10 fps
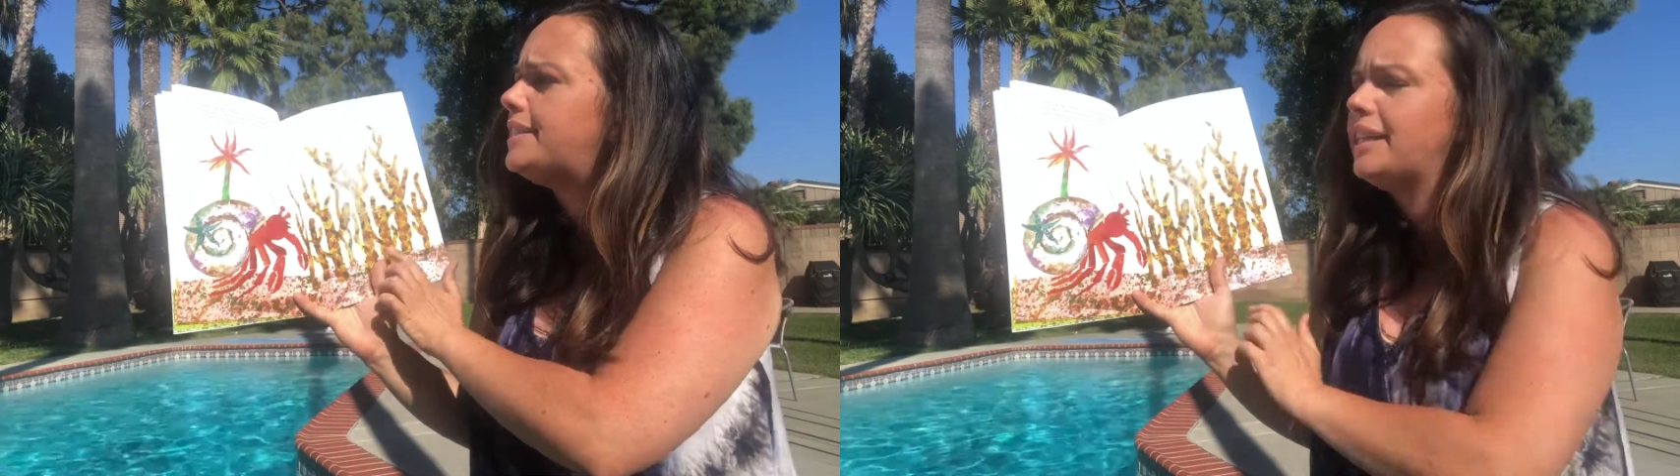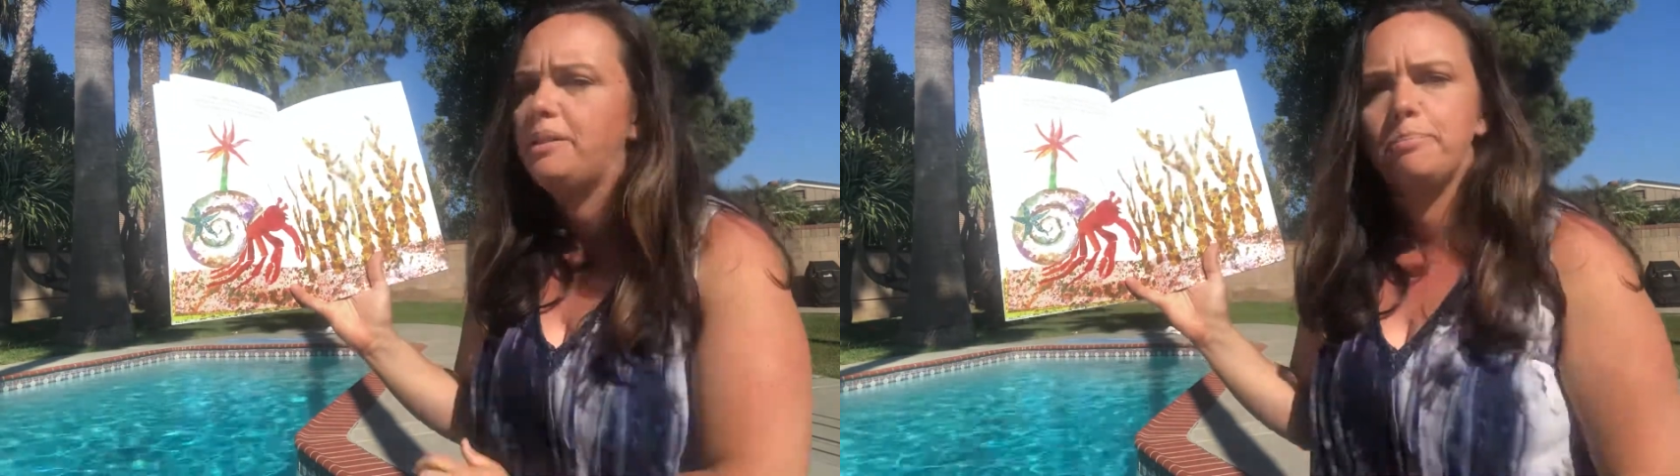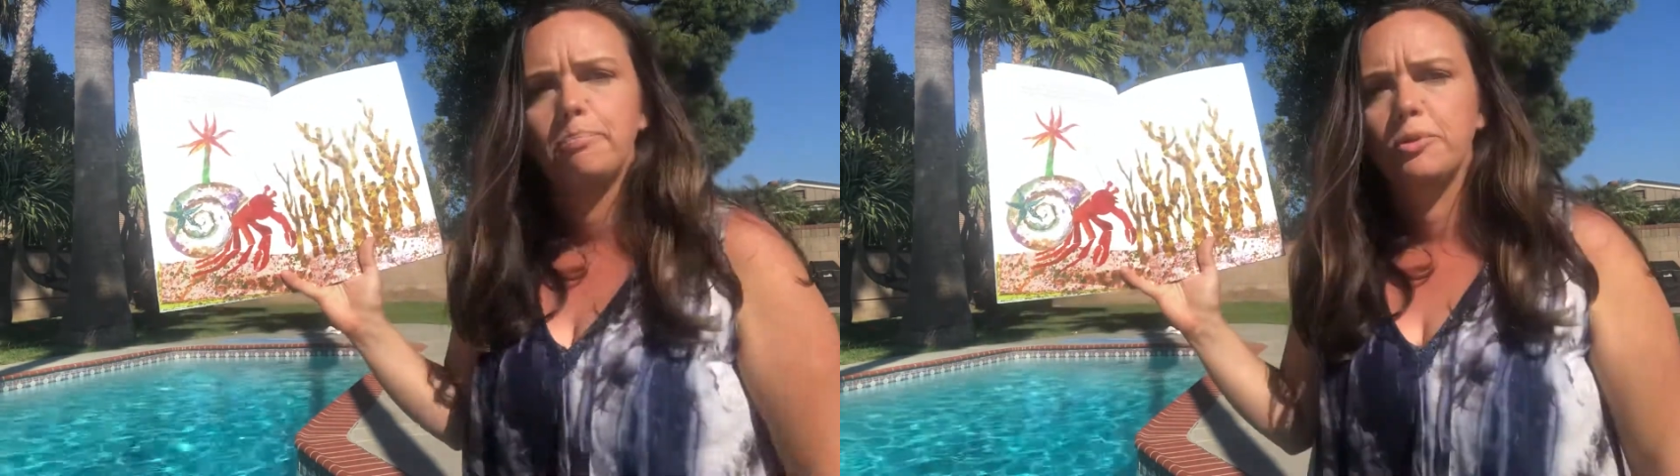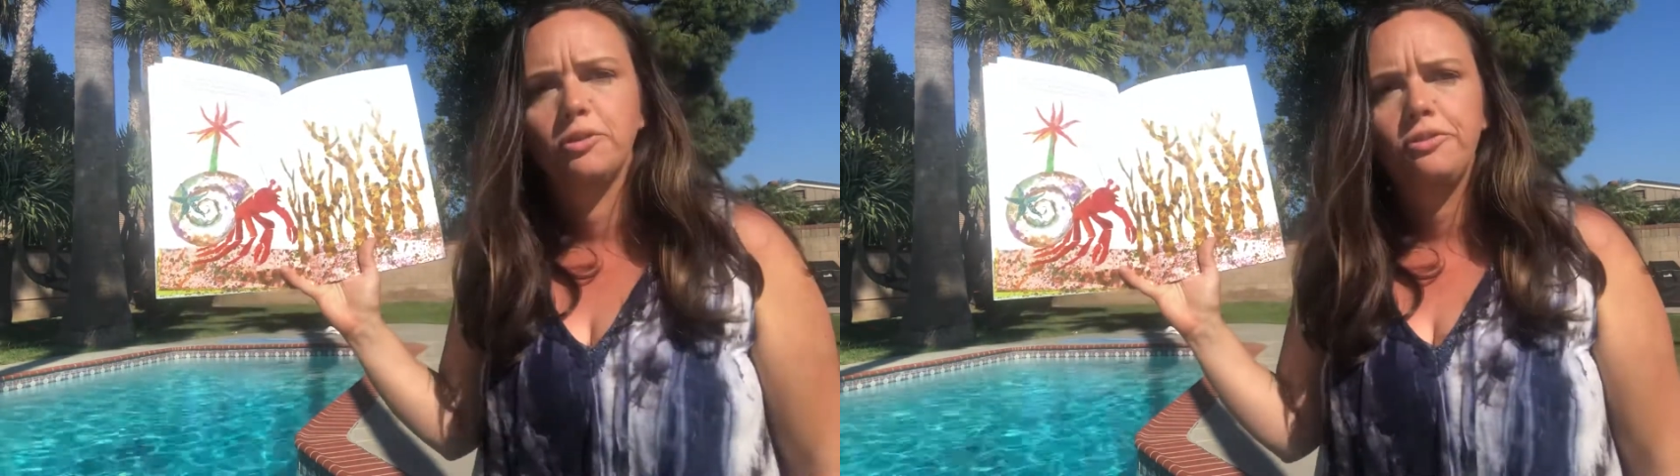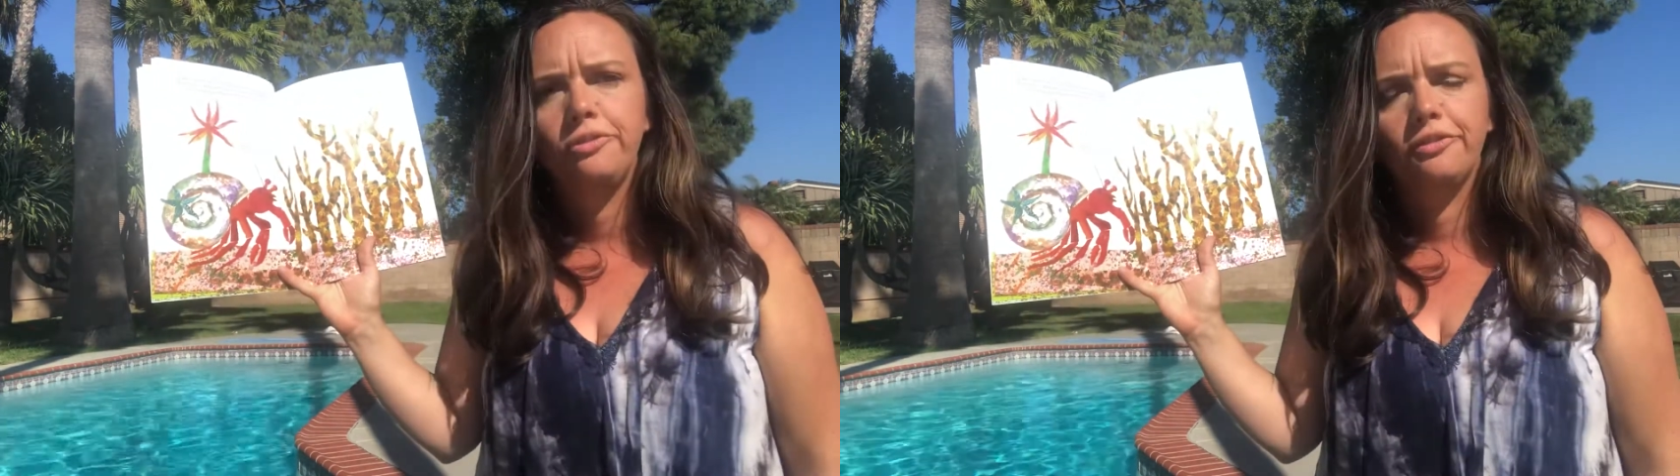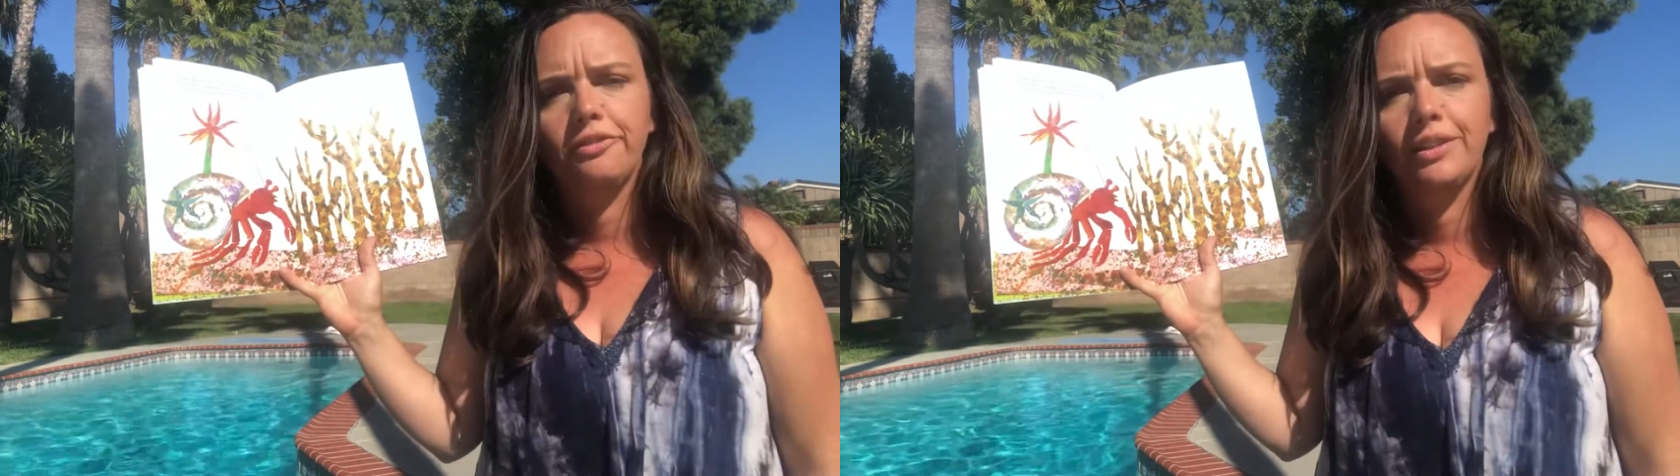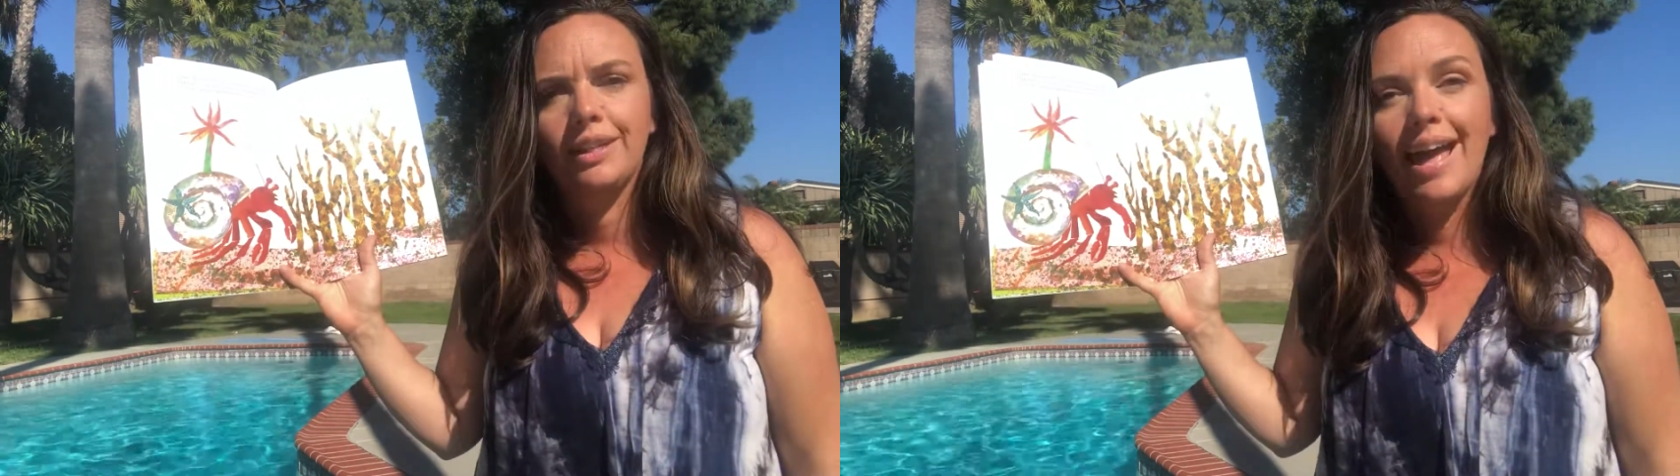didn't move.